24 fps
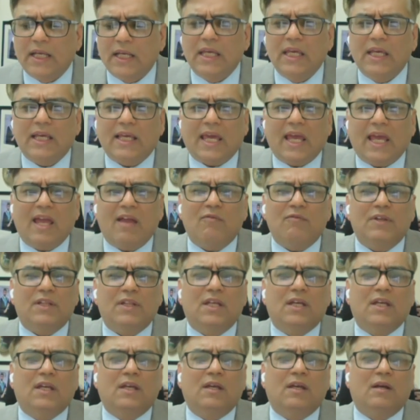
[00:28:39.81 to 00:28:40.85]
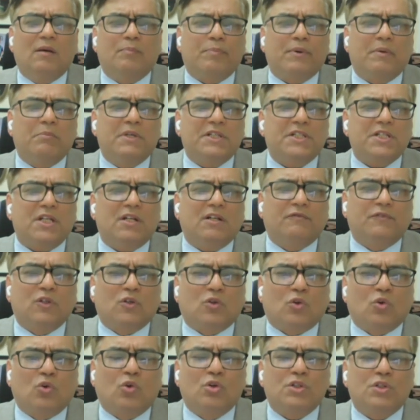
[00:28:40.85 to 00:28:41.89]
he came with the permission of the
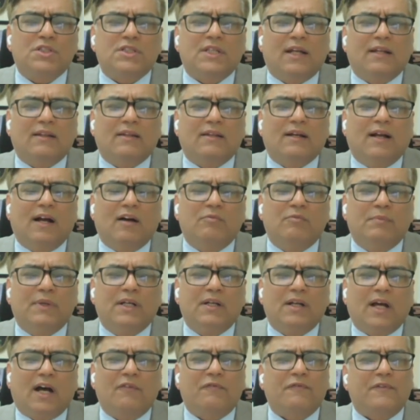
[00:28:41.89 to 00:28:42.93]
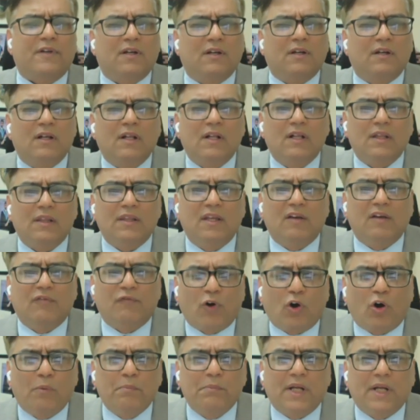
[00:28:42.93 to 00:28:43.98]
courts and the government after they
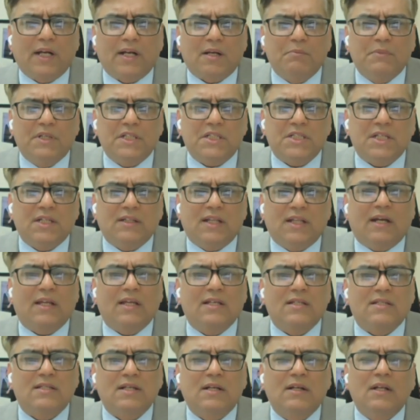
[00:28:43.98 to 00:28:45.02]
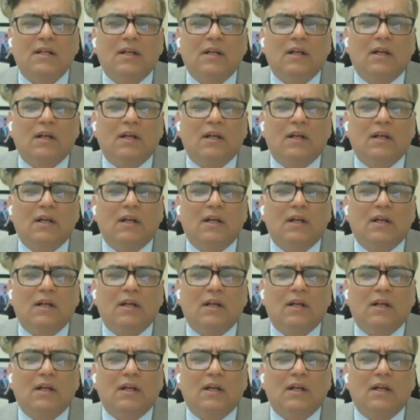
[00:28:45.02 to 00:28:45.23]
formed a commission that his